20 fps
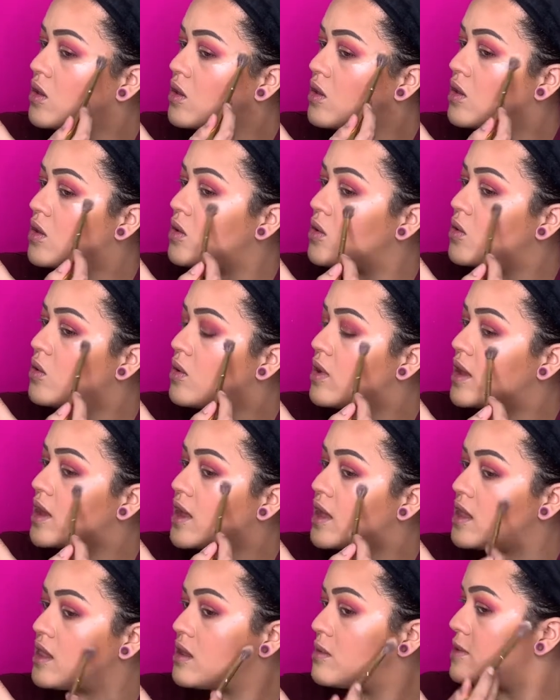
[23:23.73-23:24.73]
Oh, I
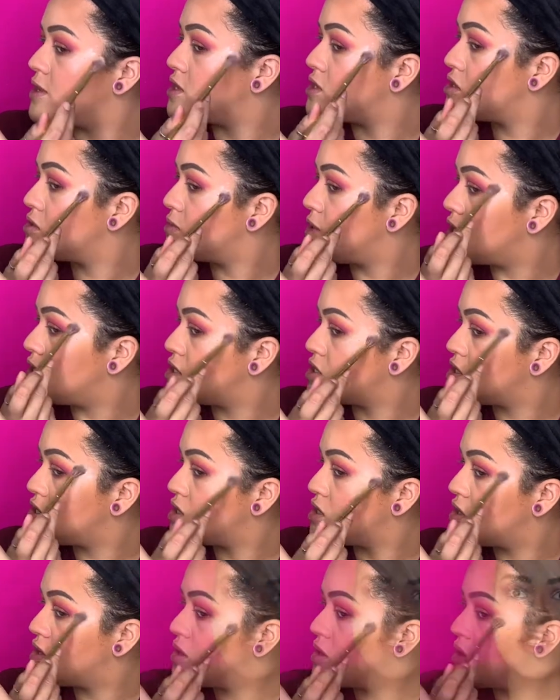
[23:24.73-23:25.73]
got a little bit too much.
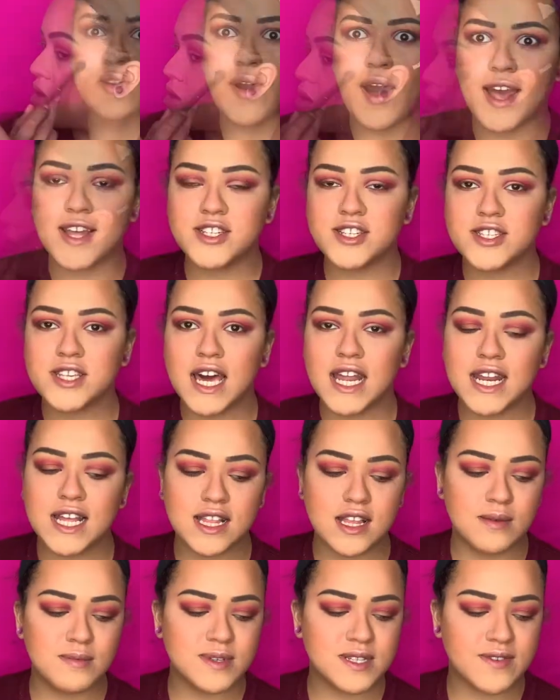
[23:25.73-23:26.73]
So I just caught a
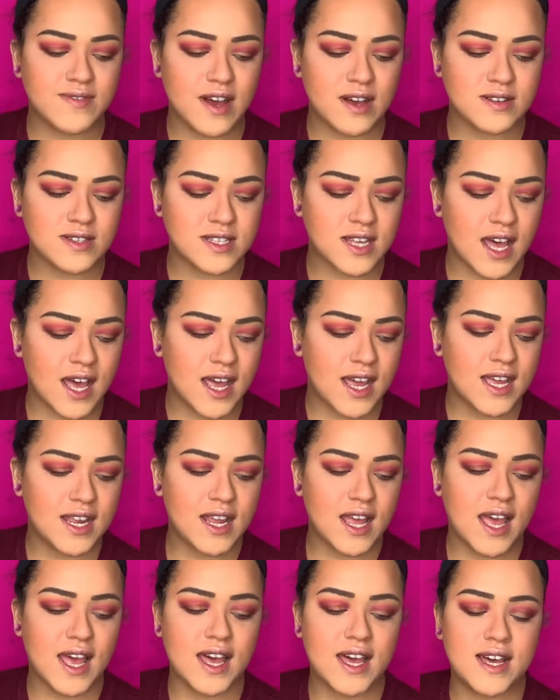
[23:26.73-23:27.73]
glimpse of
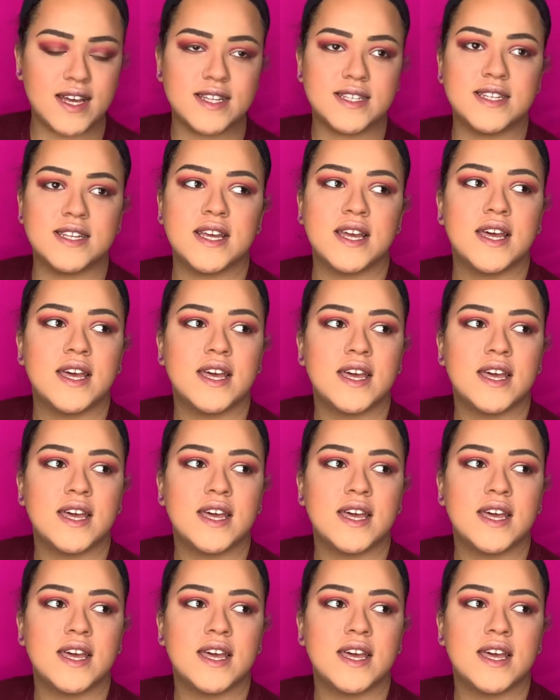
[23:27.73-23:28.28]
outside, and